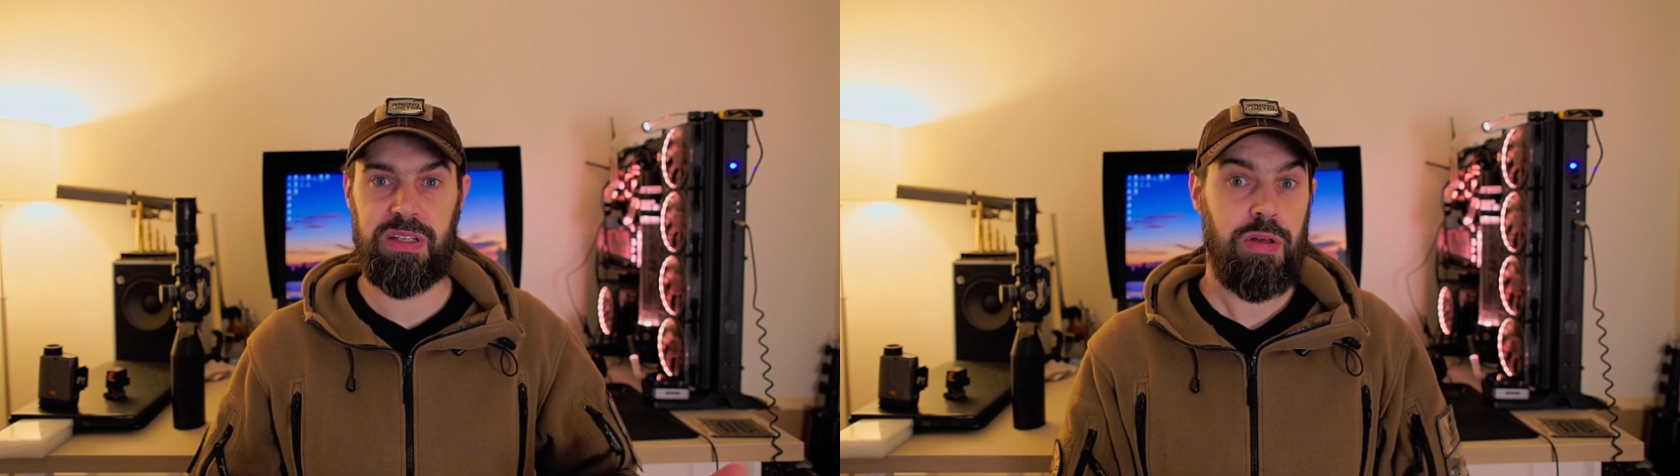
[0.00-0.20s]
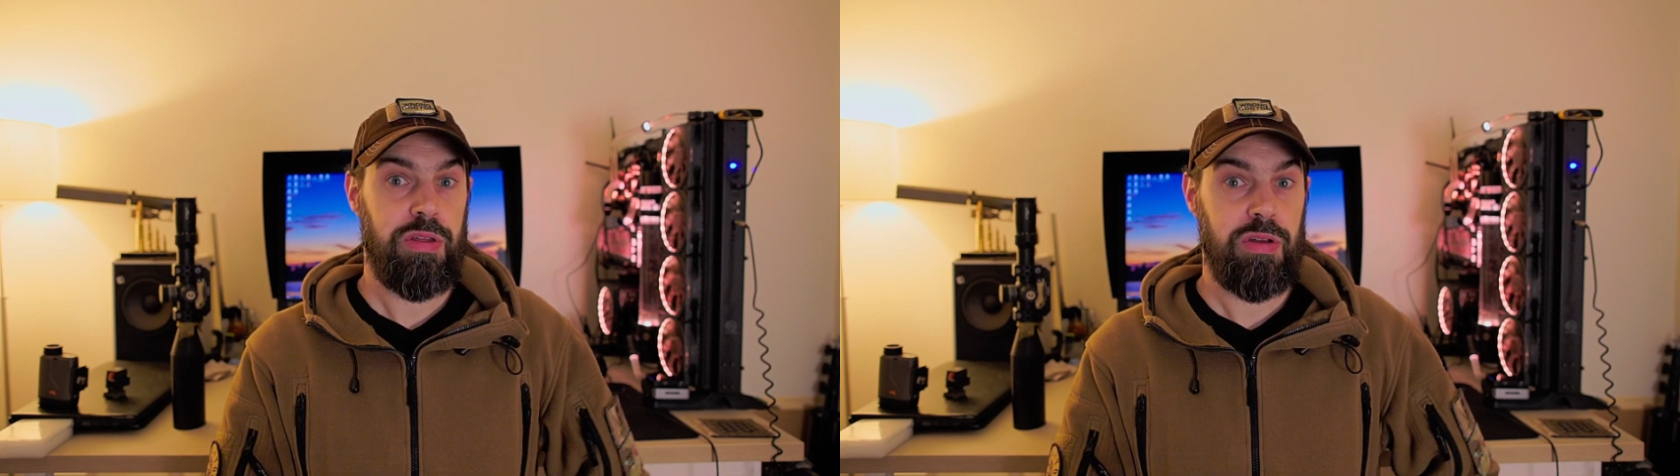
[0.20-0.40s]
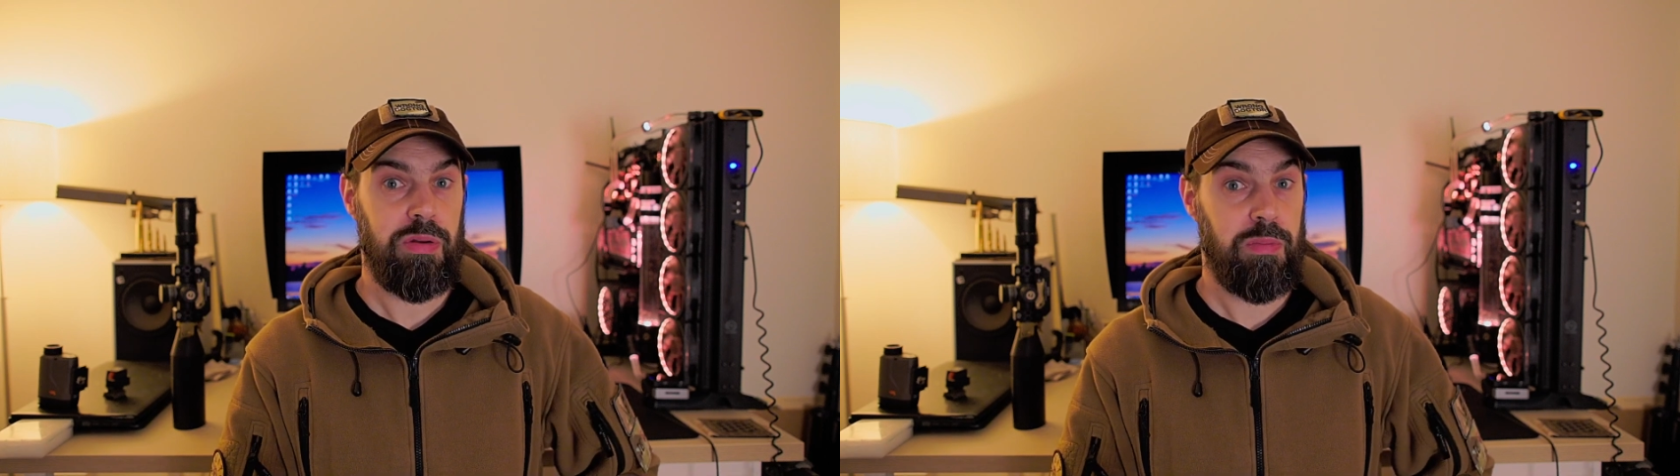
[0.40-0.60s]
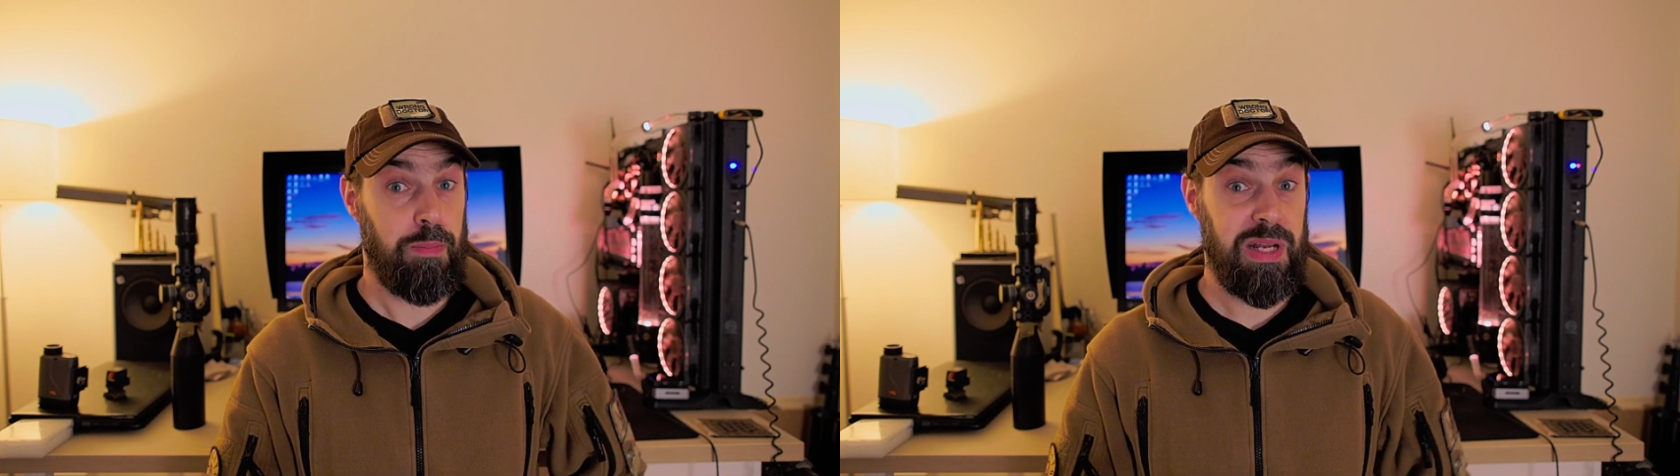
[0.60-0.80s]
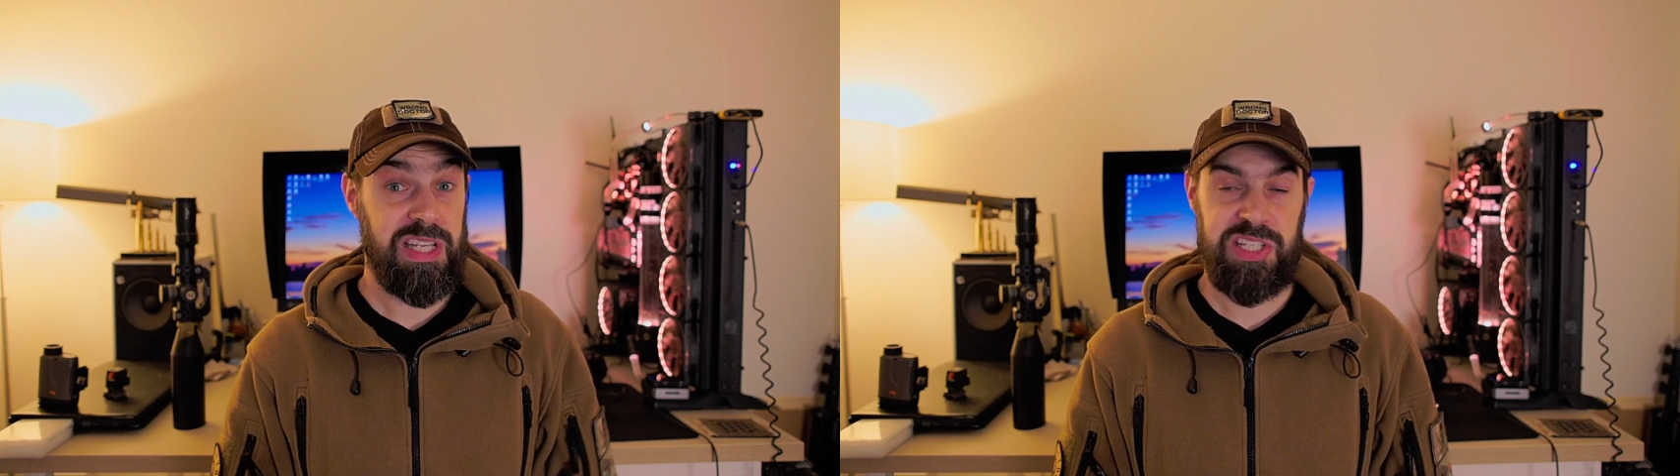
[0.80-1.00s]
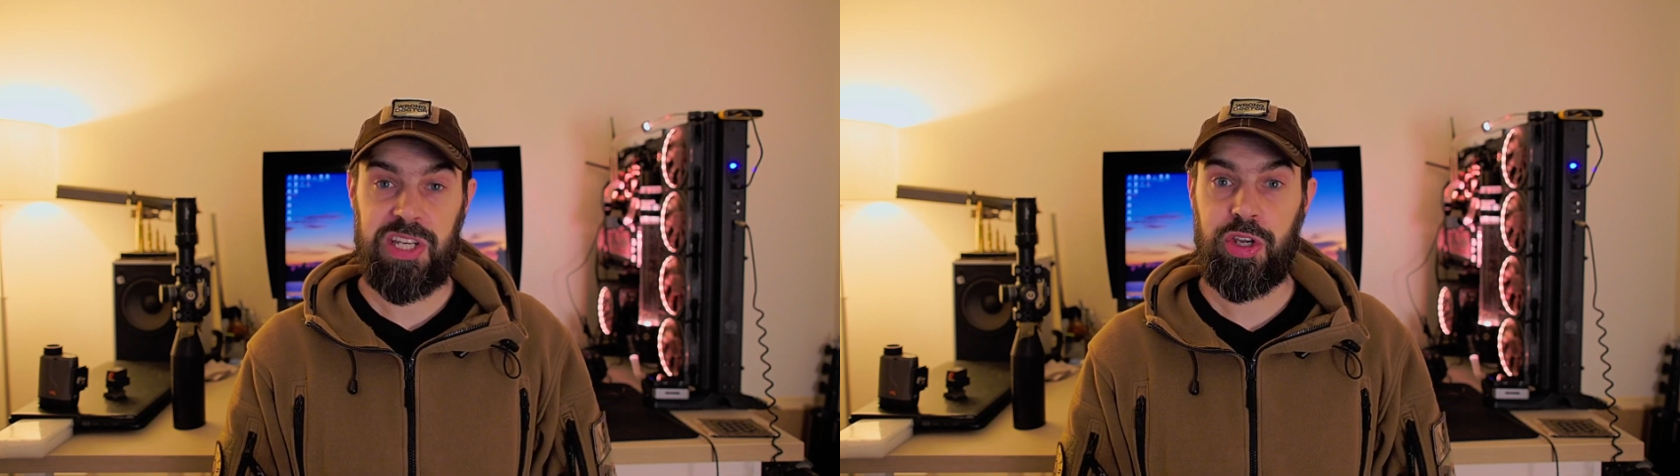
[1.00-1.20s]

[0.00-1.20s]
The other ballistic